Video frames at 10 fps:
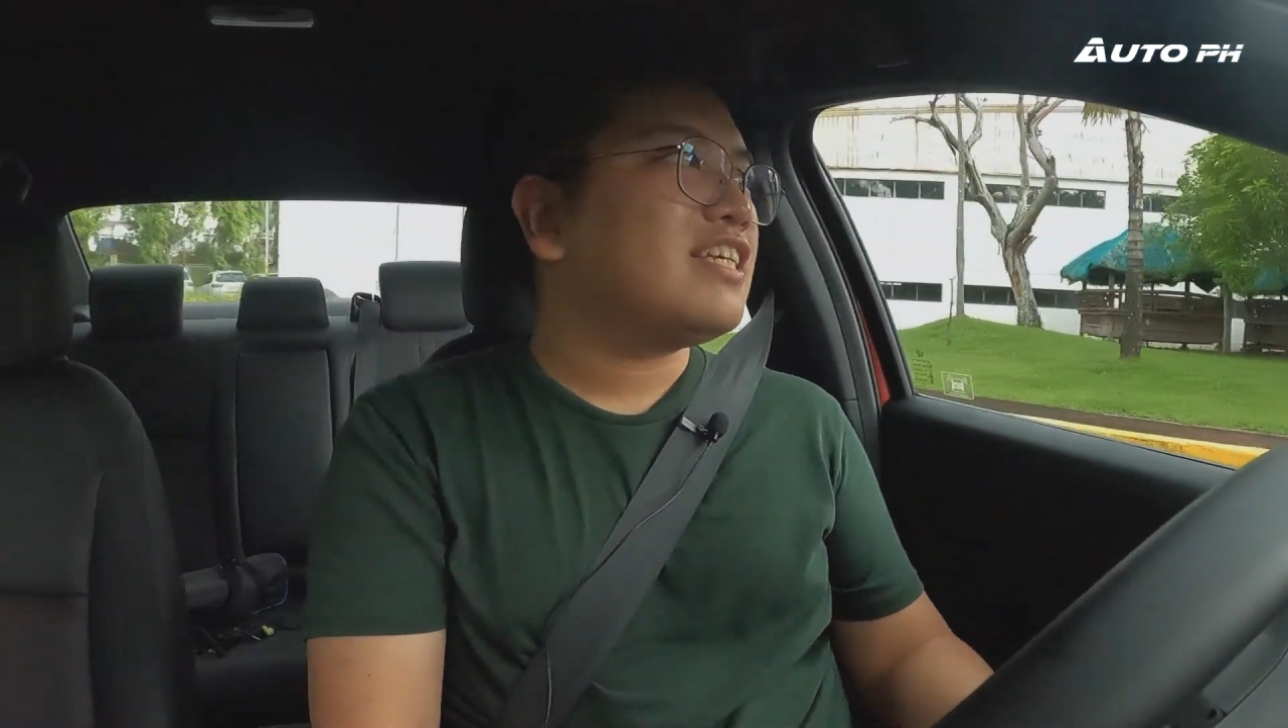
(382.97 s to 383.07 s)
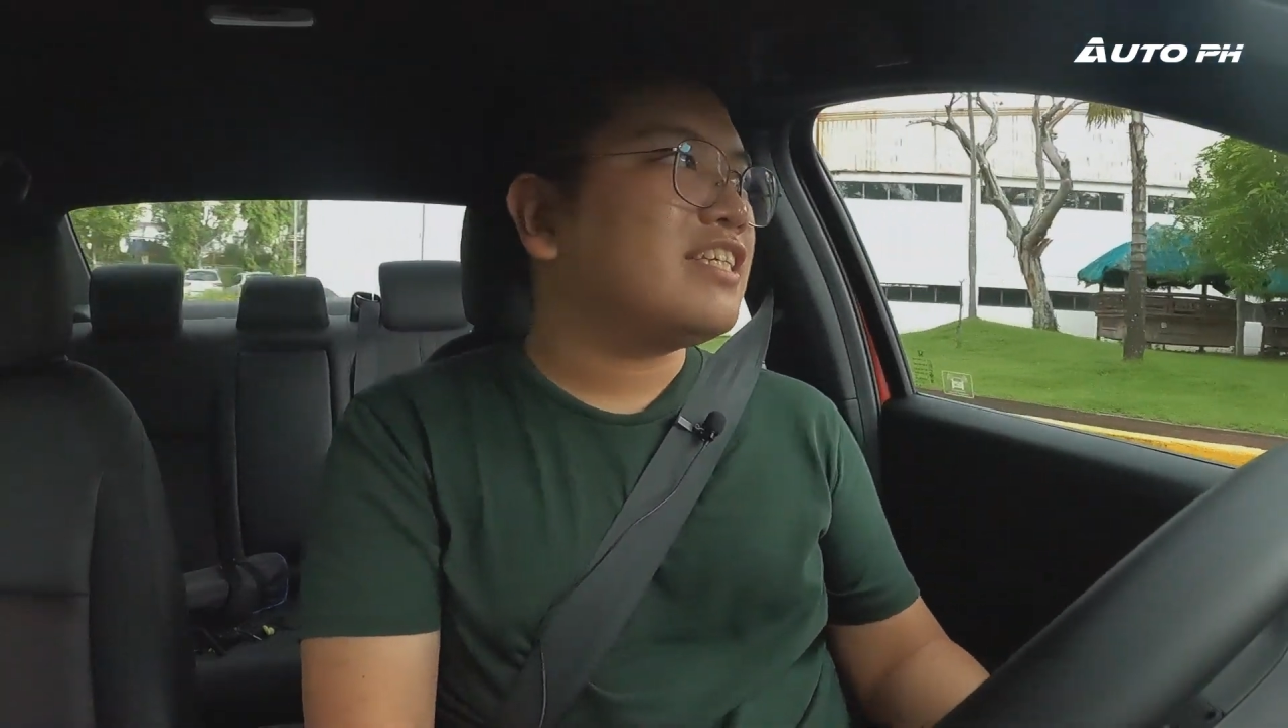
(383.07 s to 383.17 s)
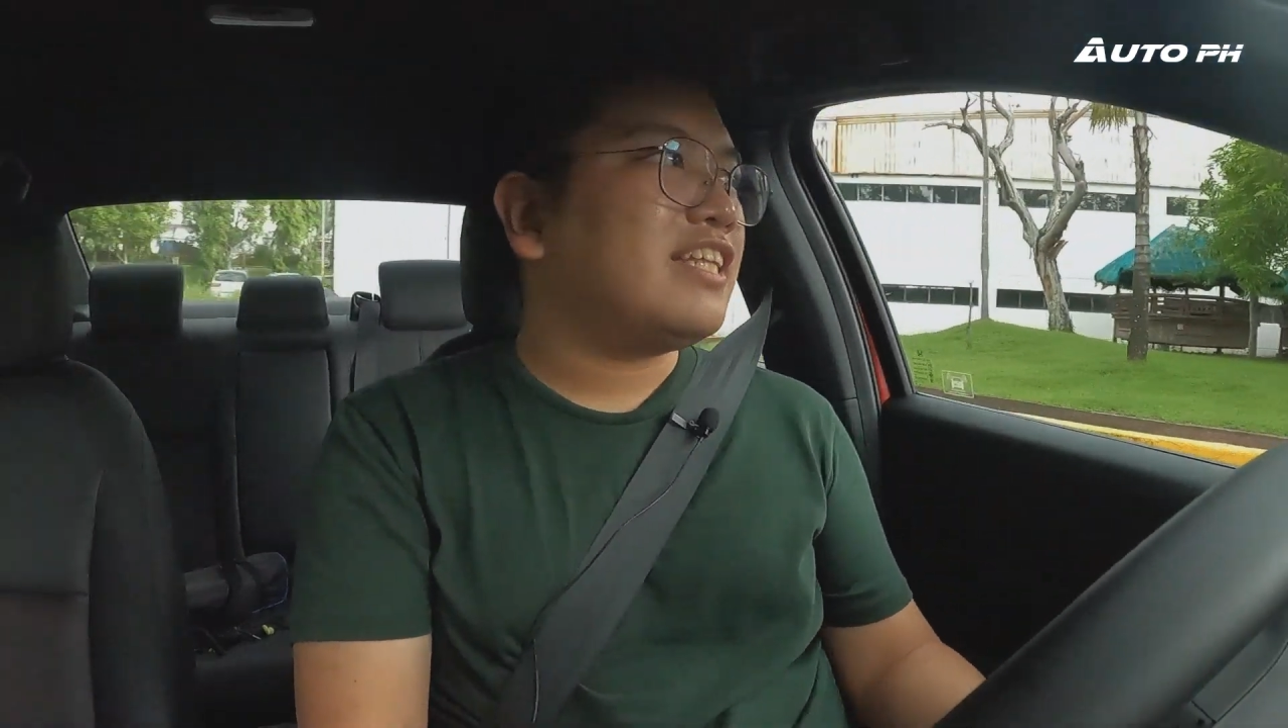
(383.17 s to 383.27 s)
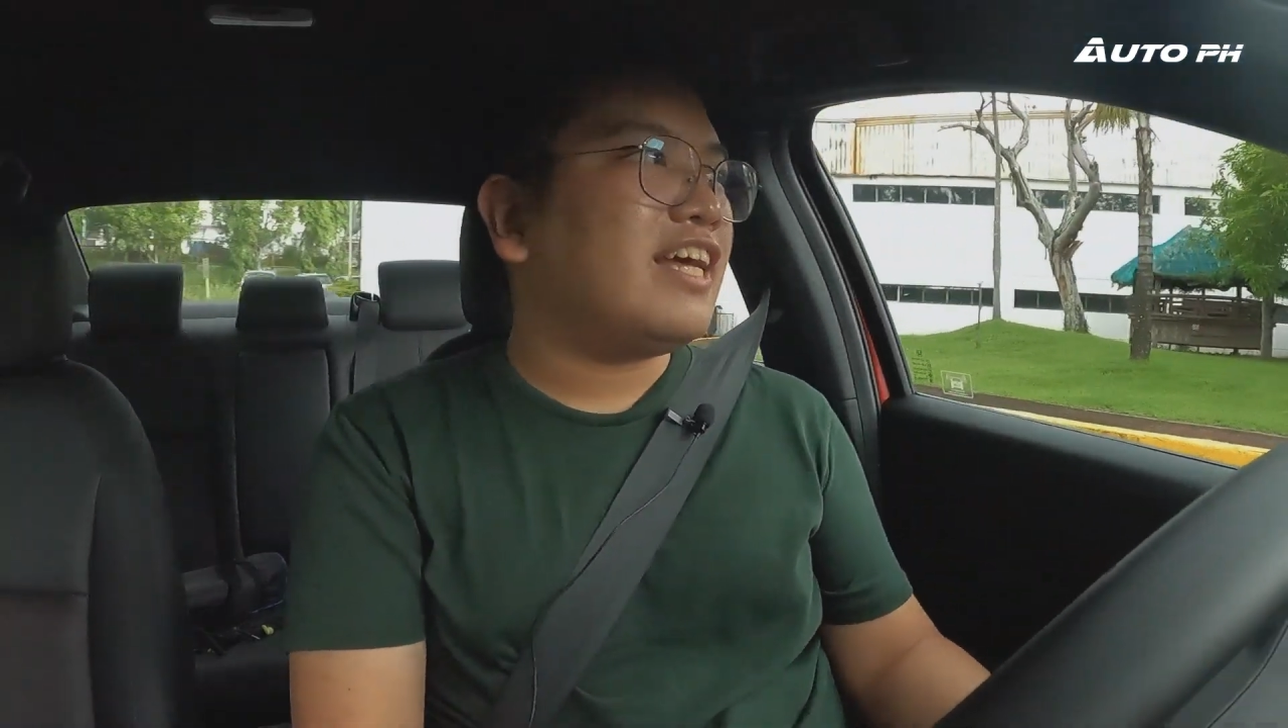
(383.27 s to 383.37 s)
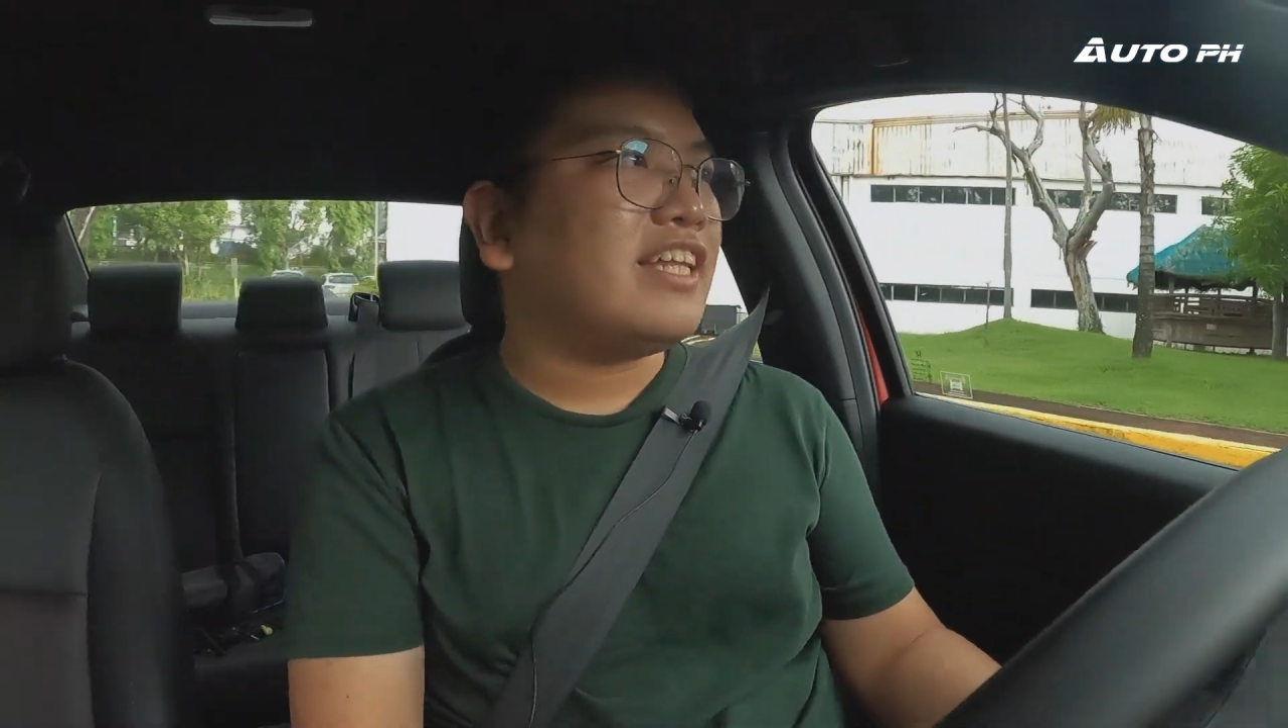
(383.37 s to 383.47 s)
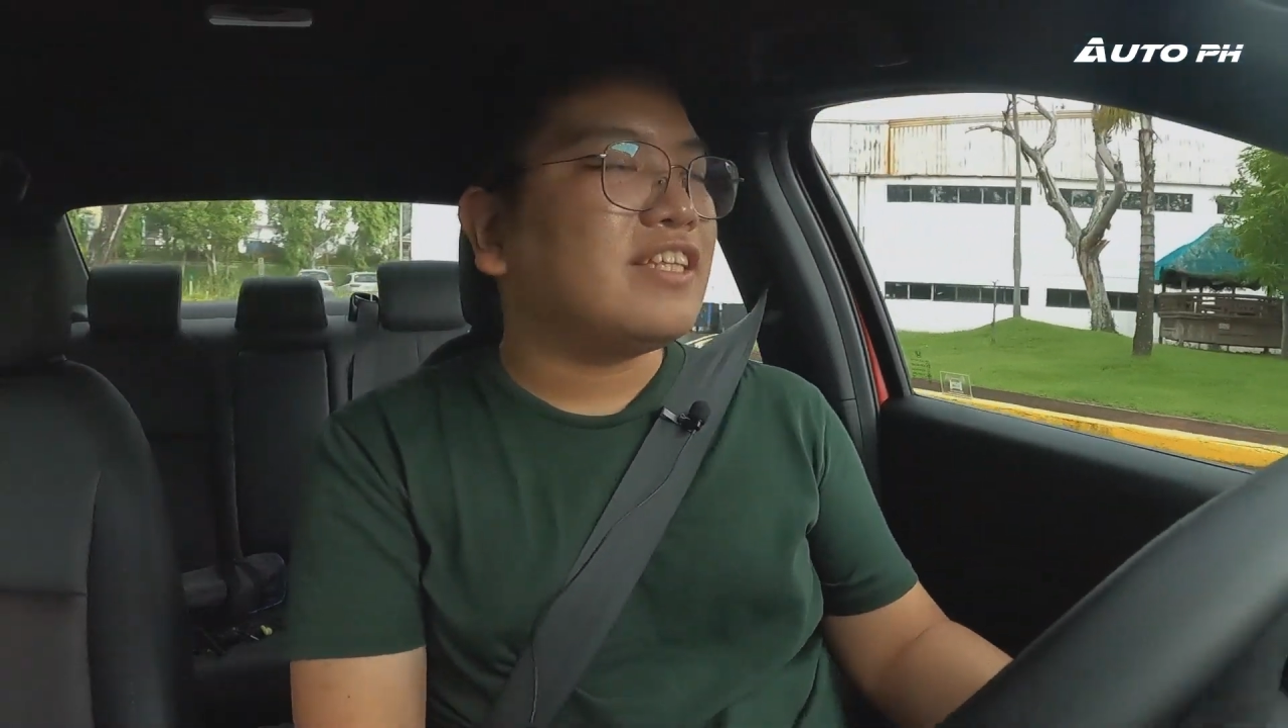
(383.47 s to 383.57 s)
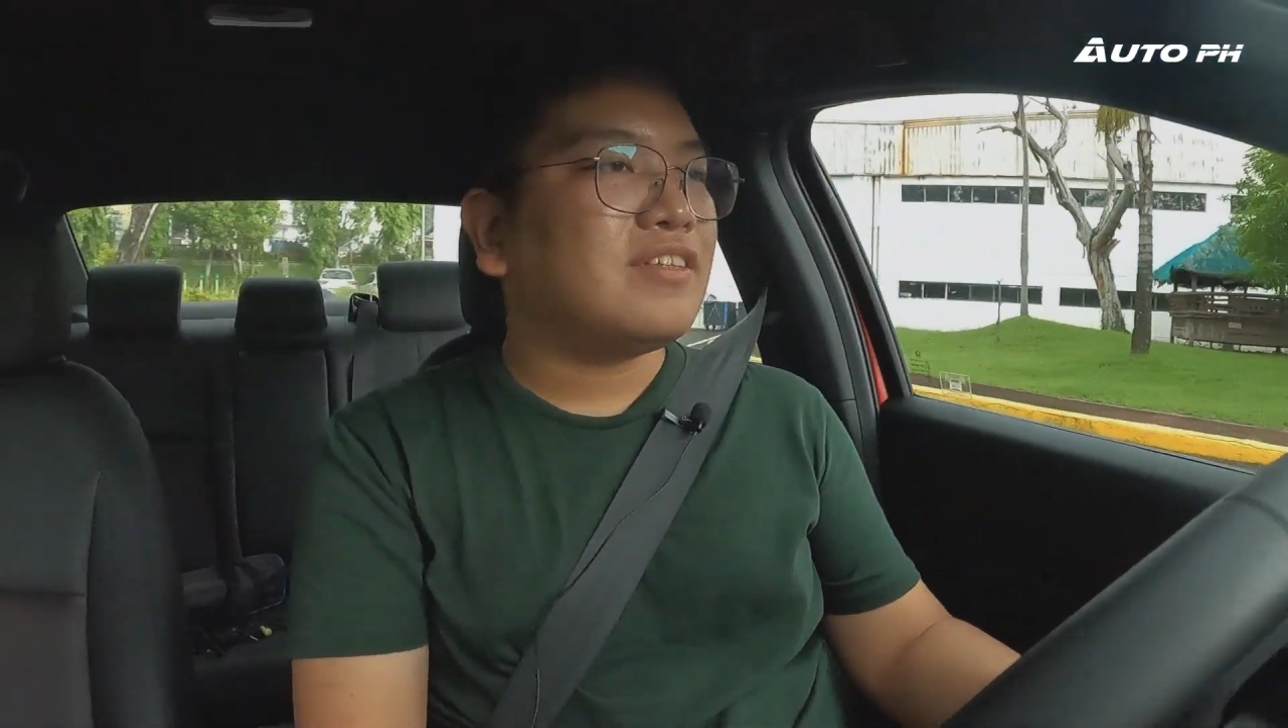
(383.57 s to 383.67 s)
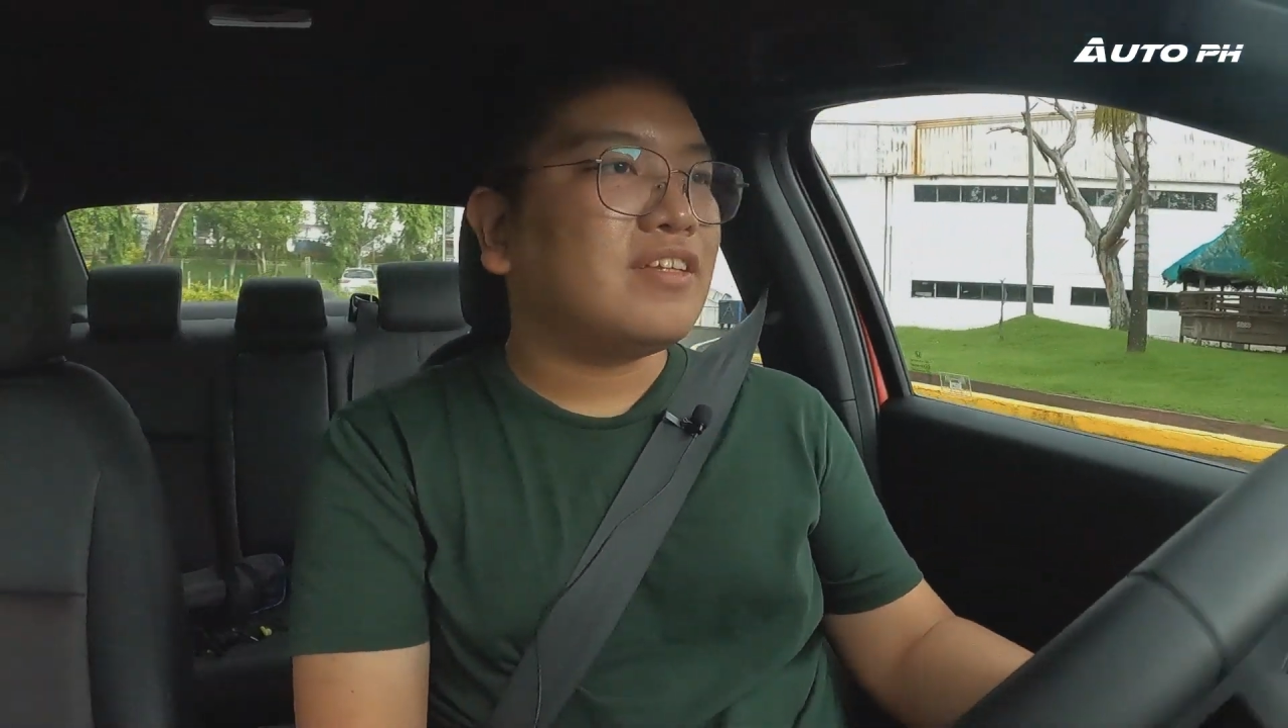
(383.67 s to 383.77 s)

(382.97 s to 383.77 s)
sedan.